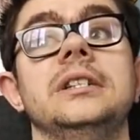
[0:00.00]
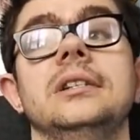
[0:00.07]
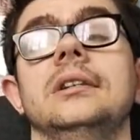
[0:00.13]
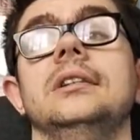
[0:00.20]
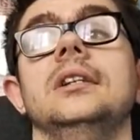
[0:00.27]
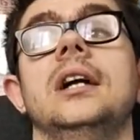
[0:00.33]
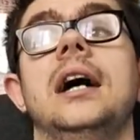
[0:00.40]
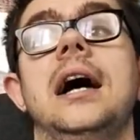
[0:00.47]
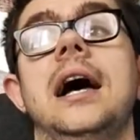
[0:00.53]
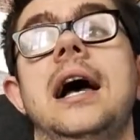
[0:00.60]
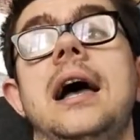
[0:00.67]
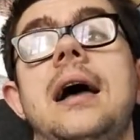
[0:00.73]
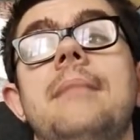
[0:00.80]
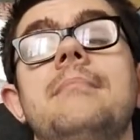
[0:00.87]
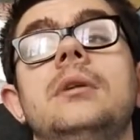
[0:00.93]

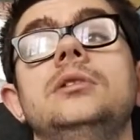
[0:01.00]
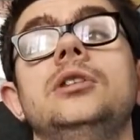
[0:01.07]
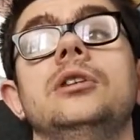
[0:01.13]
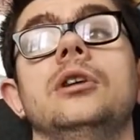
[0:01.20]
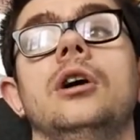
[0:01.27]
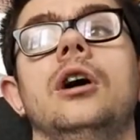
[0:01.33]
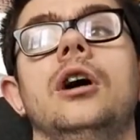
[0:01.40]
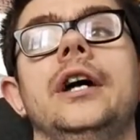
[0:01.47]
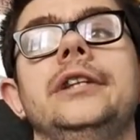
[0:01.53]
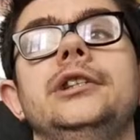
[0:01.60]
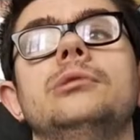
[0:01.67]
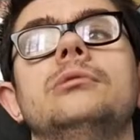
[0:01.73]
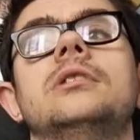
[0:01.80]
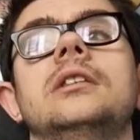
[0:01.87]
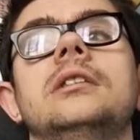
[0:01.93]
and you
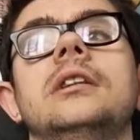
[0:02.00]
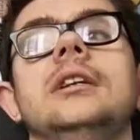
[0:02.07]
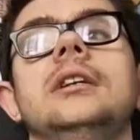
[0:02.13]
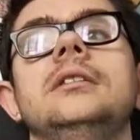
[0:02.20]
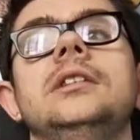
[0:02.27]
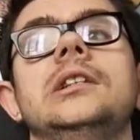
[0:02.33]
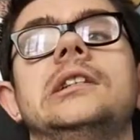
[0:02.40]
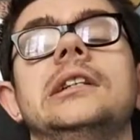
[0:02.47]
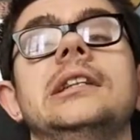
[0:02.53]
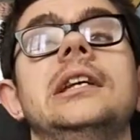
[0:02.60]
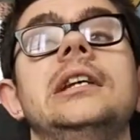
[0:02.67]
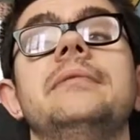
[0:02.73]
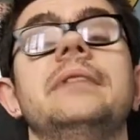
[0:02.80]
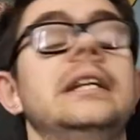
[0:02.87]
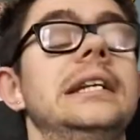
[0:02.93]
can leave
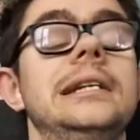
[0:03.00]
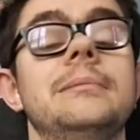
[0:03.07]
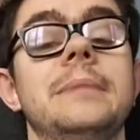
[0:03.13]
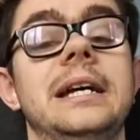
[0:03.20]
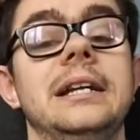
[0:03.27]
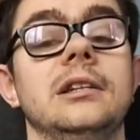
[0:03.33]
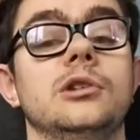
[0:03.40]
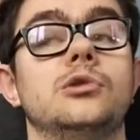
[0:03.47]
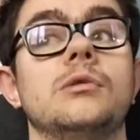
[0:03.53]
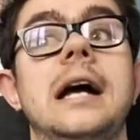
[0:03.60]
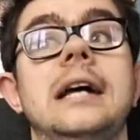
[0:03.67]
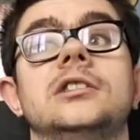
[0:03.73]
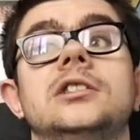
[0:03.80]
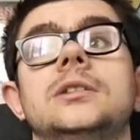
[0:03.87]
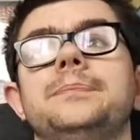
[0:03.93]
an email
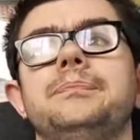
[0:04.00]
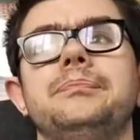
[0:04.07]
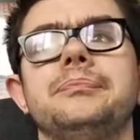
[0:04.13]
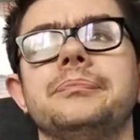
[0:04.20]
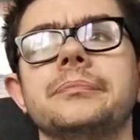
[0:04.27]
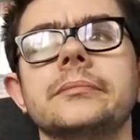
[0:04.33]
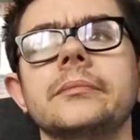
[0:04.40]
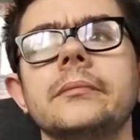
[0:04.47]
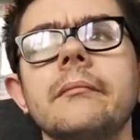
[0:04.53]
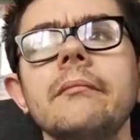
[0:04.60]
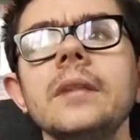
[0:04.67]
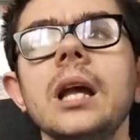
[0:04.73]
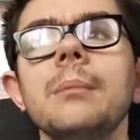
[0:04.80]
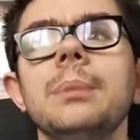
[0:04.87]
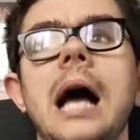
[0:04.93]
address,
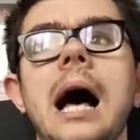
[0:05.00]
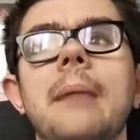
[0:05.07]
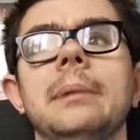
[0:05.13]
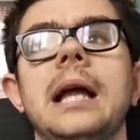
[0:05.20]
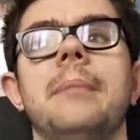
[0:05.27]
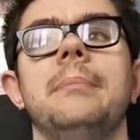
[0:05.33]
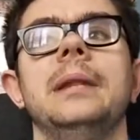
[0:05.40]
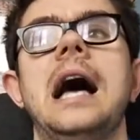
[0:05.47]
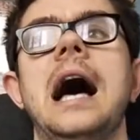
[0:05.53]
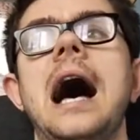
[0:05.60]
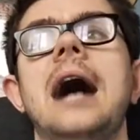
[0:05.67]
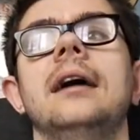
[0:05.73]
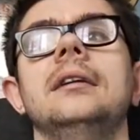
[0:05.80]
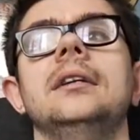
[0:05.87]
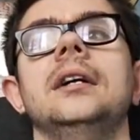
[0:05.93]
blah blah
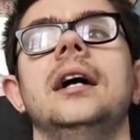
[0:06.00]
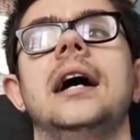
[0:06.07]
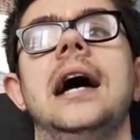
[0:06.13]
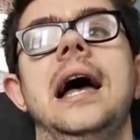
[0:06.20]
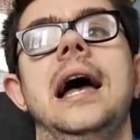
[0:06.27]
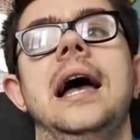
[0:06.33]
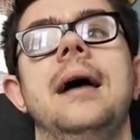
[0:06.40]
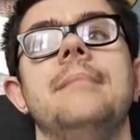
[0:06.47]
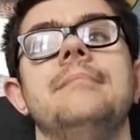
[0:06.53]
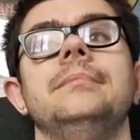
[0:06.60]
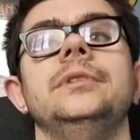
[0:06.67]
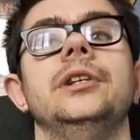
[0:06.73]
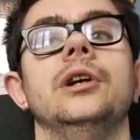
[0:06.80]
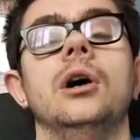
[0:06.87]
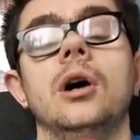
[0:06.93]
blah, and
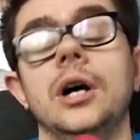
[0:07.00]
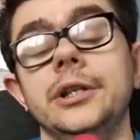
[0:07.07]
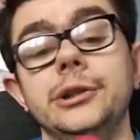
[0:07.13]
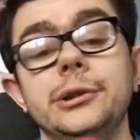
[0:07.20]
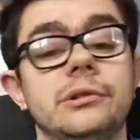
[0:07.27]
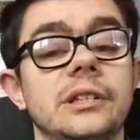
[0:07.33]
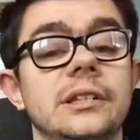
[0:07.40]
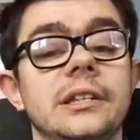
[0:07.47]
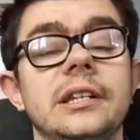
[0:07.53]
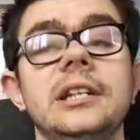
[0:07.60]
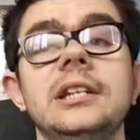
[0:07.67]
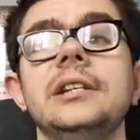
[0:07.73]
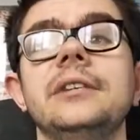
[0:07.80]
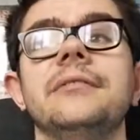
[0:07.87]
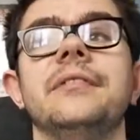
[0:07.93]
you can
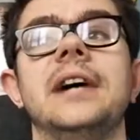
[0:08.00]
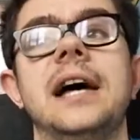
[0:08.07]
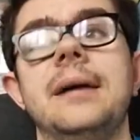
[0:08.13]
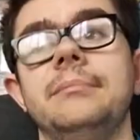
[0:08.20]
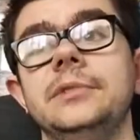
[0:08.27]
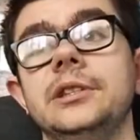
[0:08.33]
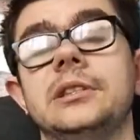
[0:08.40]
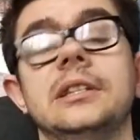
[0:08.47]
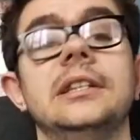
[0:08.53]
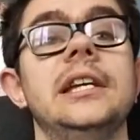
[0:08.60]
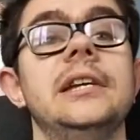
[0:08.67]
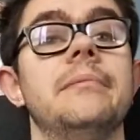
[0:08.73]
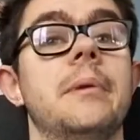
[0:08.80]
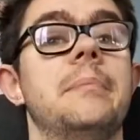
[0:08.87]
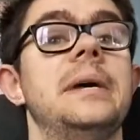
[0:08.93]
leave
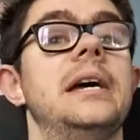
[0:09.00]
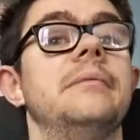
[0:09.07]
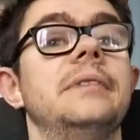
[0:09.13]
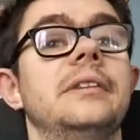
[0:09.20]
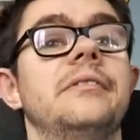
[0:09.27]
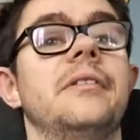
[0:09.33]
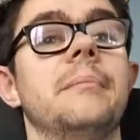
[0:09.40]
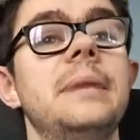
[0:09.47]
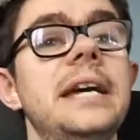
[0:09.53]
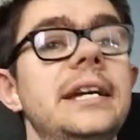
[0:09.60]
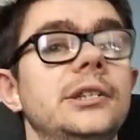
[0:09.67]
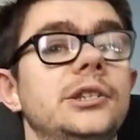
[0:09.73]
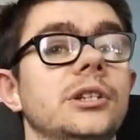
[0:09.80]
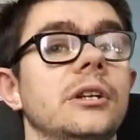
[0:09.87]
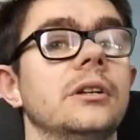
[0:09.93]
a bit of
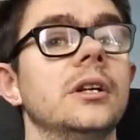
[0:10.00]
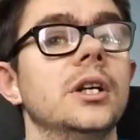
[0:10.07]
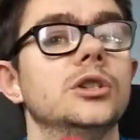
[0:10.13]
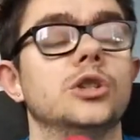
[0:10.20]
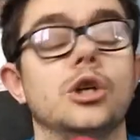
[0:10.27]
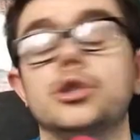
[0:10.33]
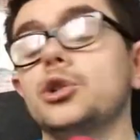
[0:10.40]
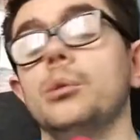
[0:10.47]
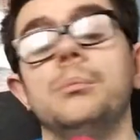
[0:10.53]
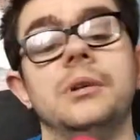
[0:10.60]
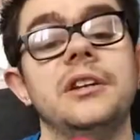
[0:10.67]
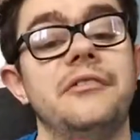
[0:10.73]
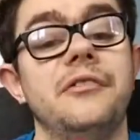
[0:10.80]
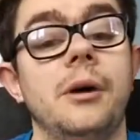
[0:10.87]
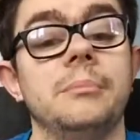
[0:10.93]
information so somebody
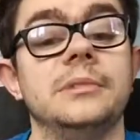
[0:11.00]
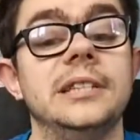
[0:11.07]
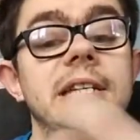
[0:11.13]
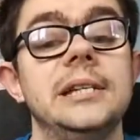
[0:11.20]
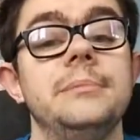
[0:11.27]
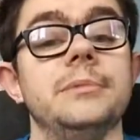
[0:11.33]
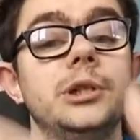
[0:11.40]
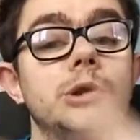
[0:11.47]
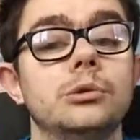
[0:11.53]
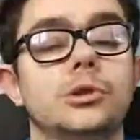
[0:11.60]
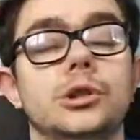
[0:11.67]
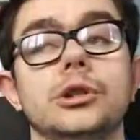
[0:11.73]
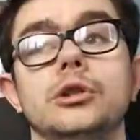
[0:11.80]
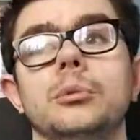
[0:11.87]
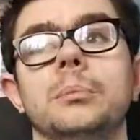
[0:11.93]
from Team
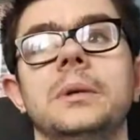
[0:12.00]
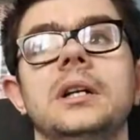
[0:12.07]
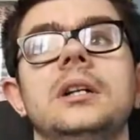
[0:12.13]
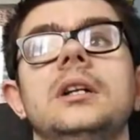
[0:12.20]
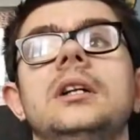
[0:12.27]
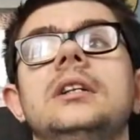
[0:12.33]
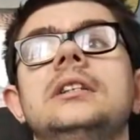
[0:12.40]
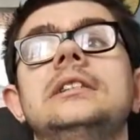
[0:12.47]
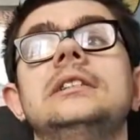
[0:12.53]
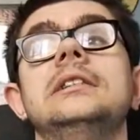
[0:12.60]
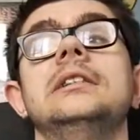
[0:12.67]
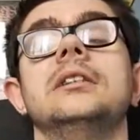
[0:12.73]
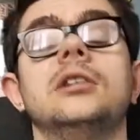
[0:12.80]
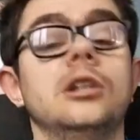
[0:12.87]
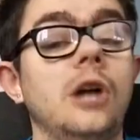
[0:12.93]
YouTube
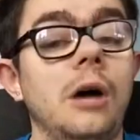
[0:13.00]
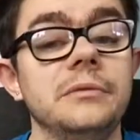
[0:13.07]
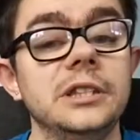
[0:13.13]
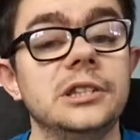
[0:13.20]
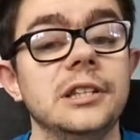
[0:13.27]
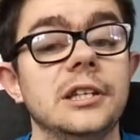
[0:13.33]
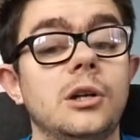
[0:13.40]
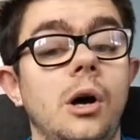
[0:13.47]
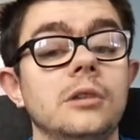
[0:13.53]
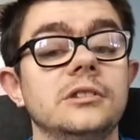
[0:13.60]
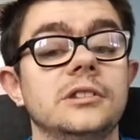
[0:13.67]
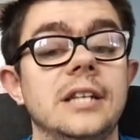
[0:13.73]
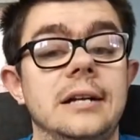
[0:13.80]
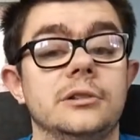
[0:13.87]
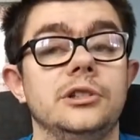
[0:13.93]
can obviously
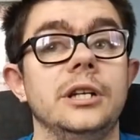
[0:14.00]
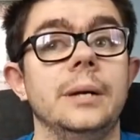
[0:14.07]
contact you.